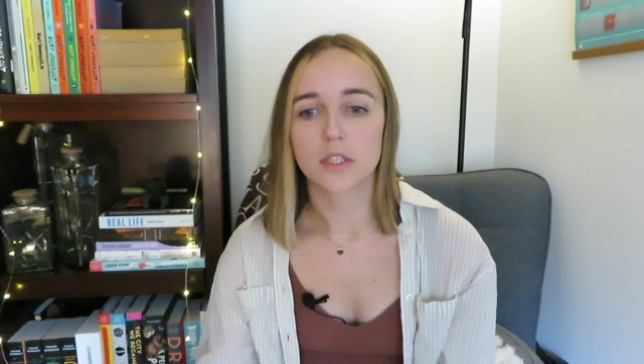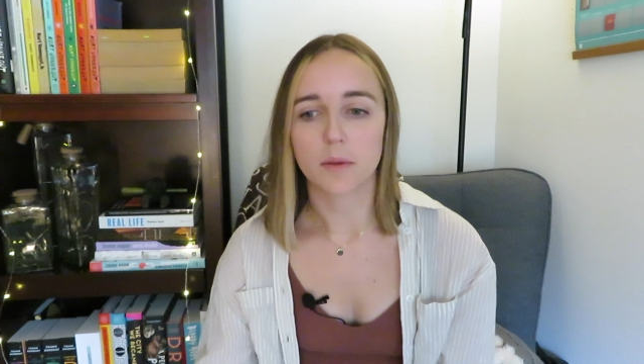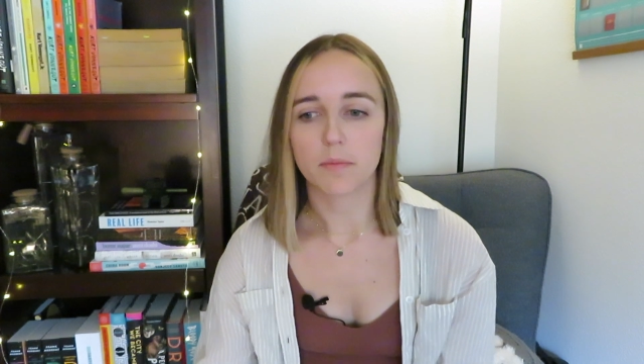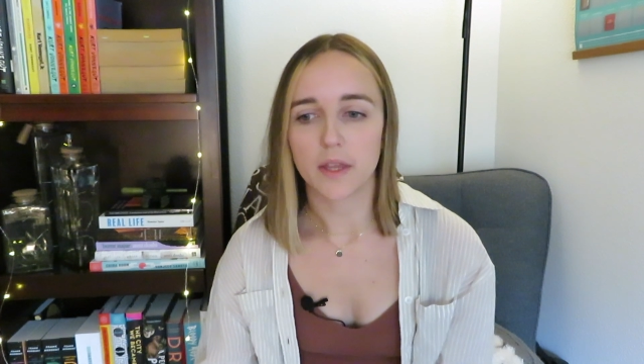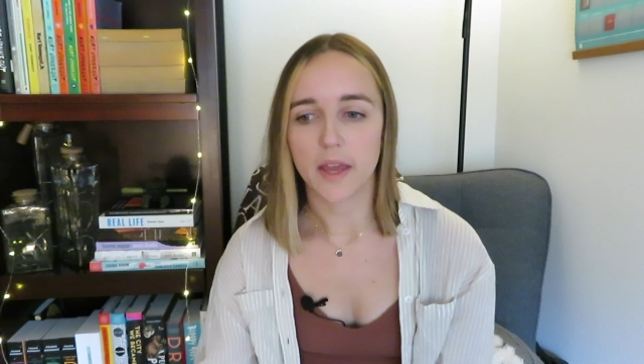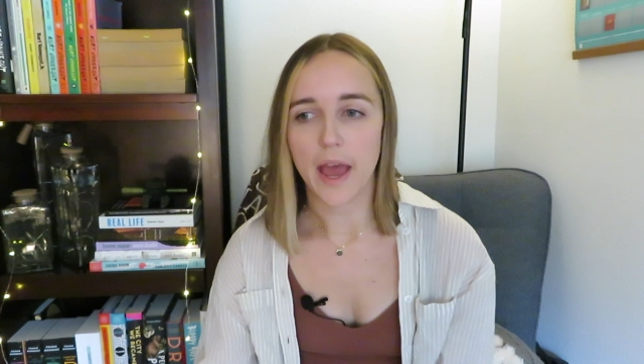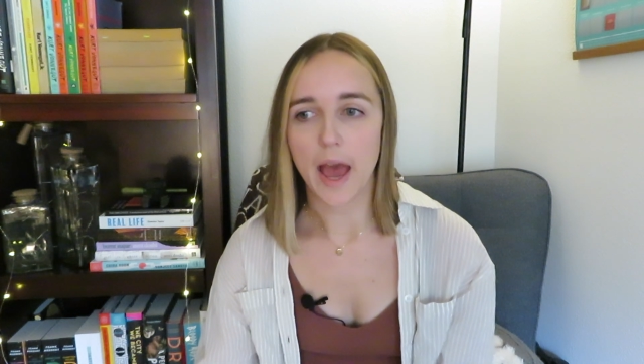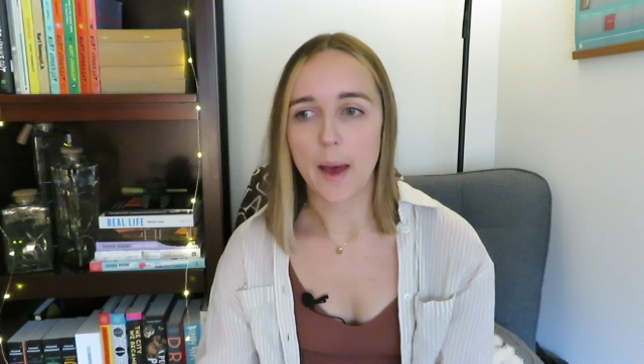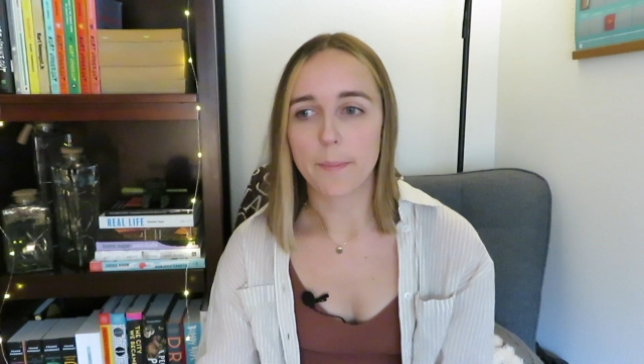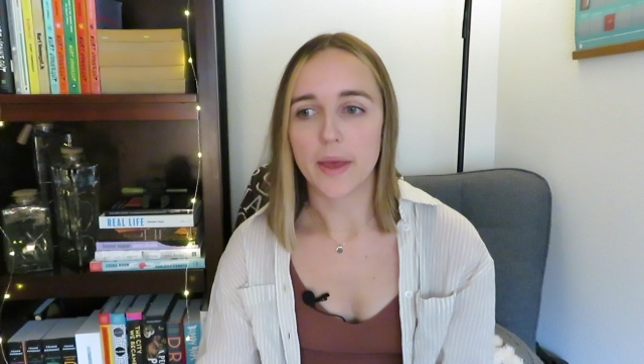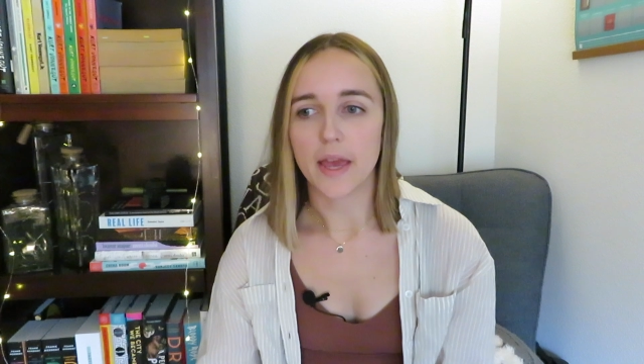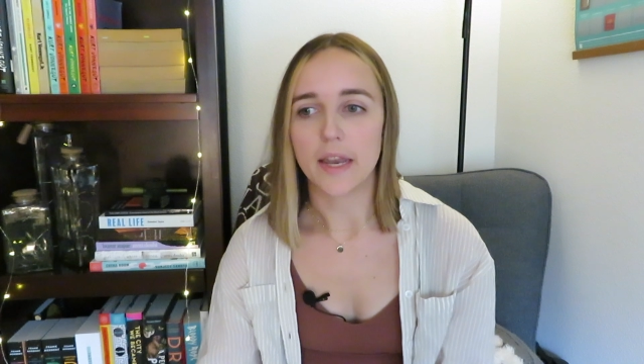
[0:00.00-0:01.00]
something
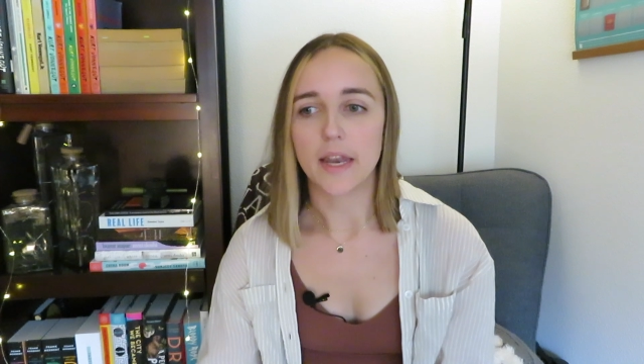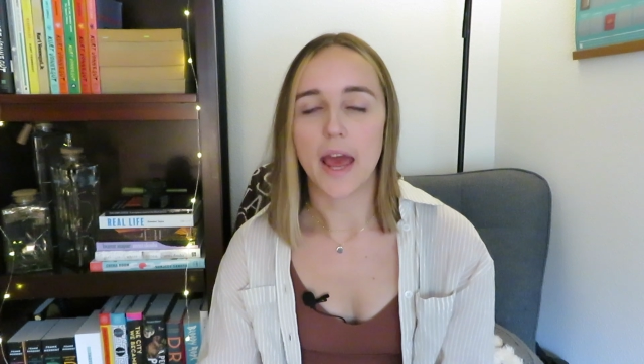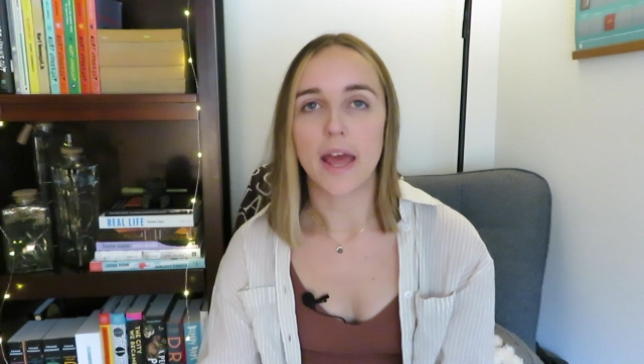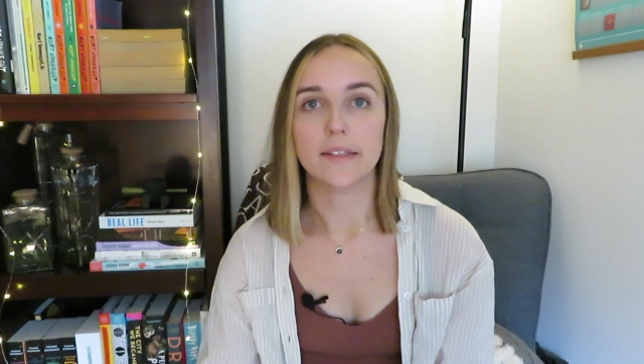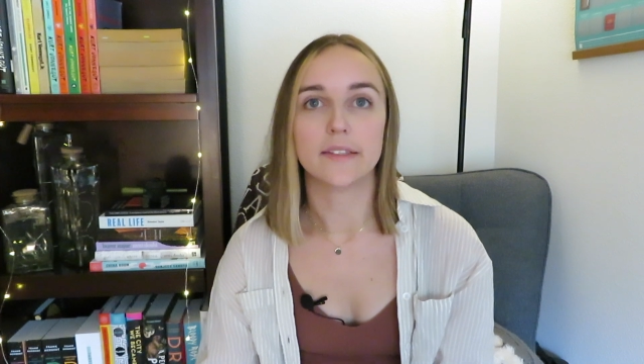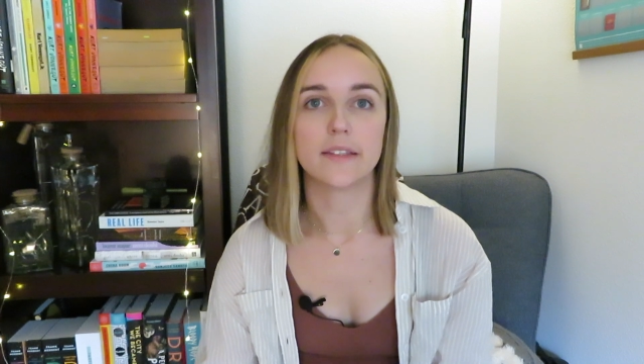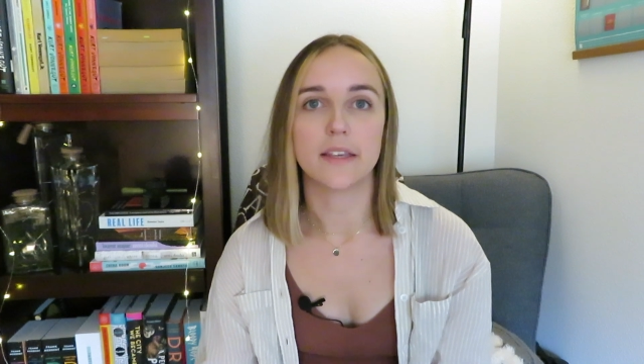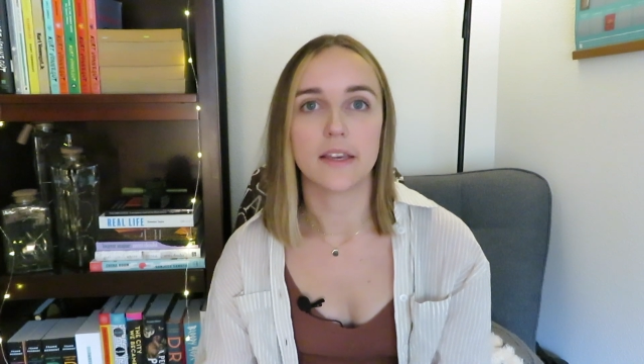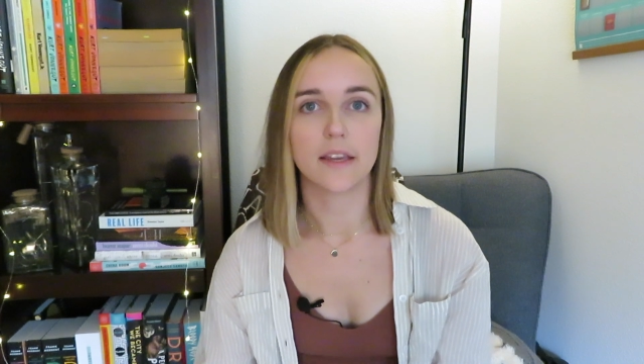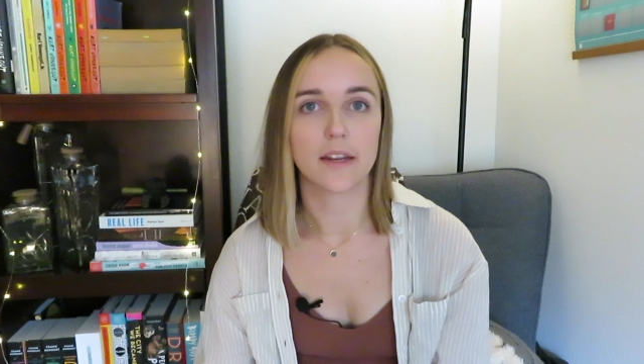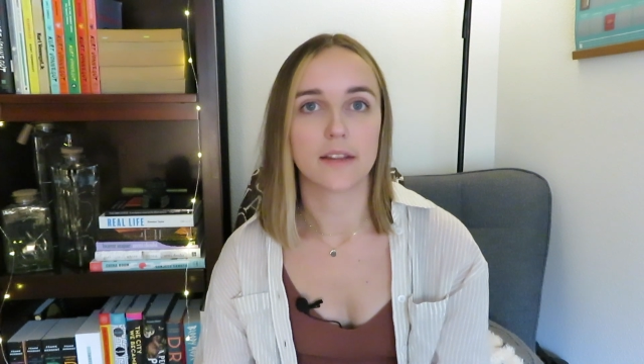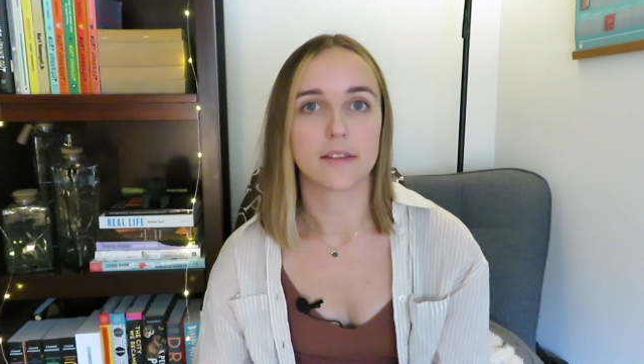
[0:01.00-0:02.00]
happen and
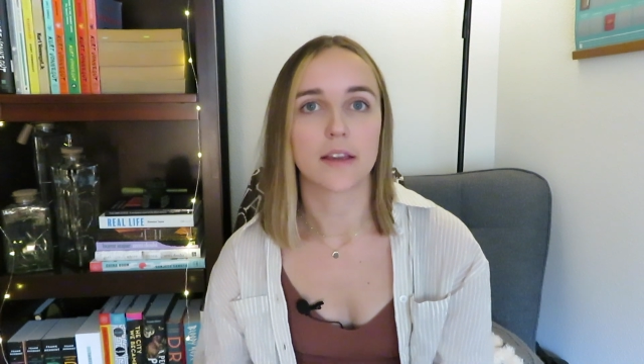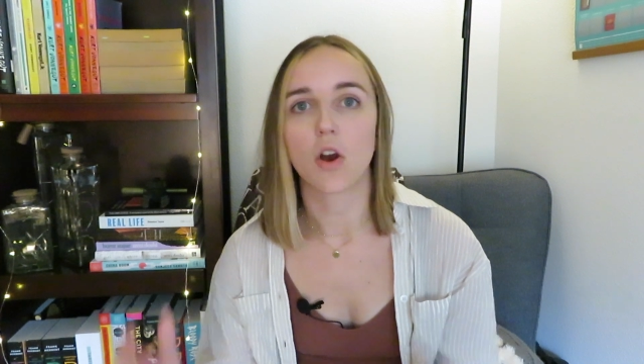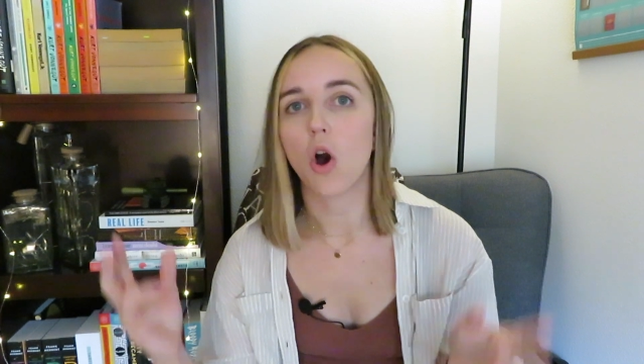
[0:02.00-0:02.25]
seeing it as like